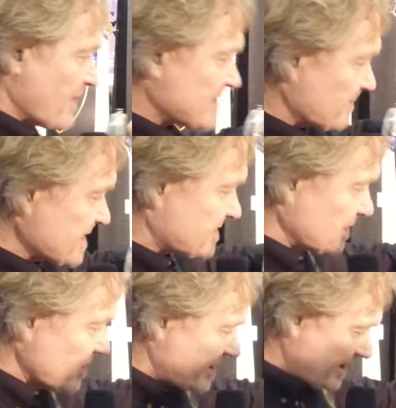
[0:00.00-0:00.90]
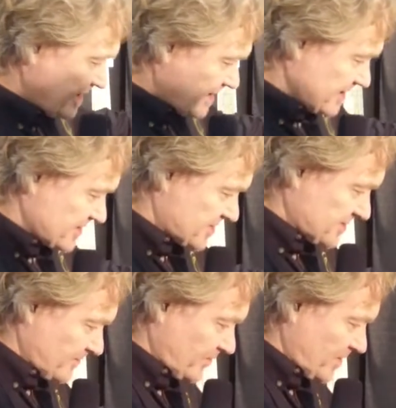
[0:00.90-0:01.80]
The best place to look
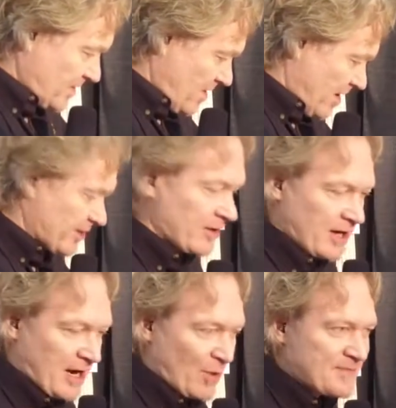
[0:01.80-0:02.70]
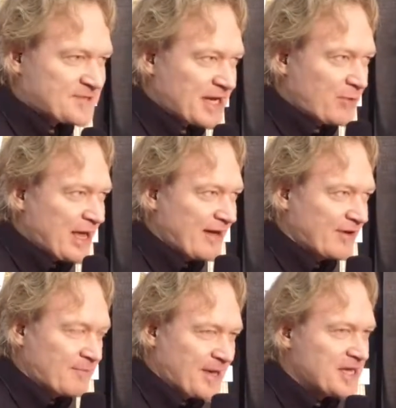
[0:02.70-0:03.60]
is on our website. We
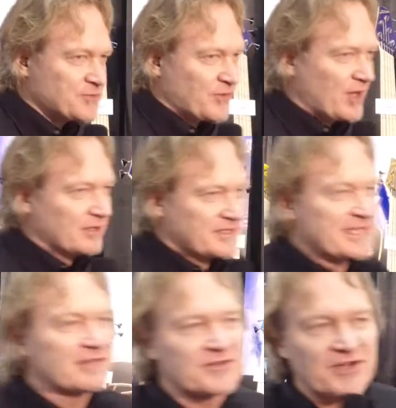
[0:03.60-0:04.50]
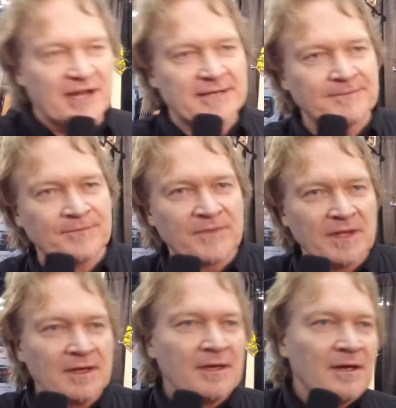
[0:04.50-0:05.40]
have a page with all our dealers on it.
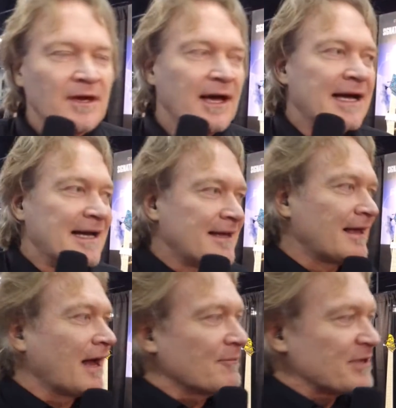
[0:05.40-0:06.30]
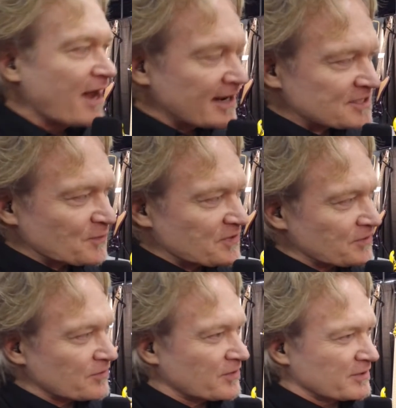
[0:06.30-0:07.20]
I'll be honest
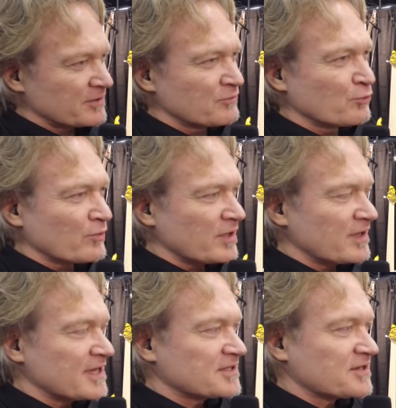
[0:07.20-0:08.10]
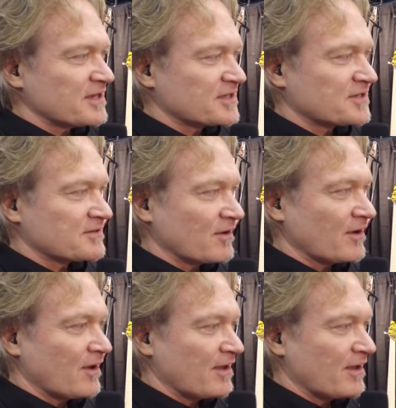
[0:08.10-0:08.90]
with you, it's